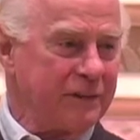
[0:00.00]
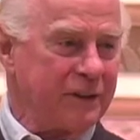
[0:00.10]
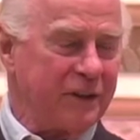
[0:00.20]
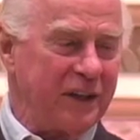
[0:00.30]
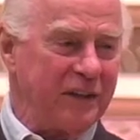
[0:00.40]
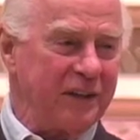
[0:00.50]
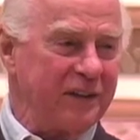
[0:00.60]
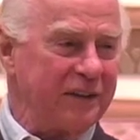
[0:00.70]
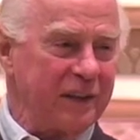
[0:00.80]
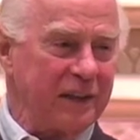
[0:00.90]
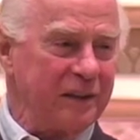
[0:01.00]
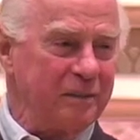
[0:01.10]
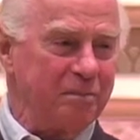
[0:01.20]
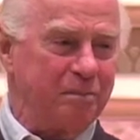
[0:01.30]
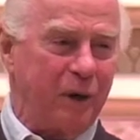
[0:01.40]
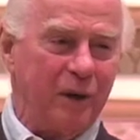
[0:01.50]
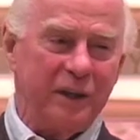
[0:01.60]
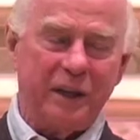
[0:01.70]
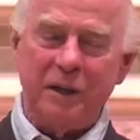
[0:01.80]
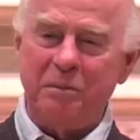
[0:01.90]
So here is a little
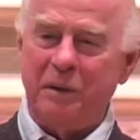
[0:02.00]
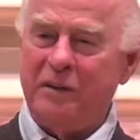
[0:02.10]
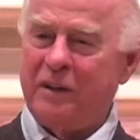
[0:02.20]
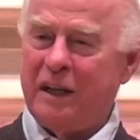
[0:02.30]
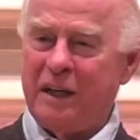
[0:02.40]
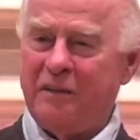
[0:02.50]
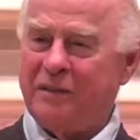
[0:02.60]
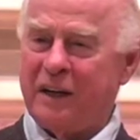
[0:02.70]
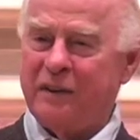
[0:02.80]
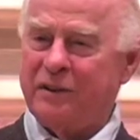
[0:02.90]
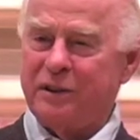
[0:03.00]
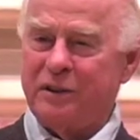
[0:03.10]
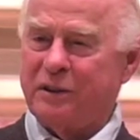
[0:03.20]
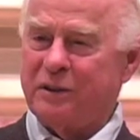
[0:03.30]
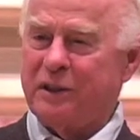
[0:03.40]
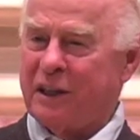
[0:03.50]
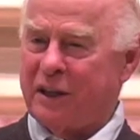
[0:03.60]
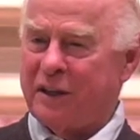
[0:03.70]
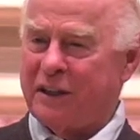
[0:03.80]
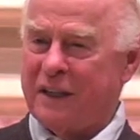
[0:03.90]
bull-headed midget, 85-year-old
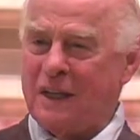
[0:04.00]
cleric,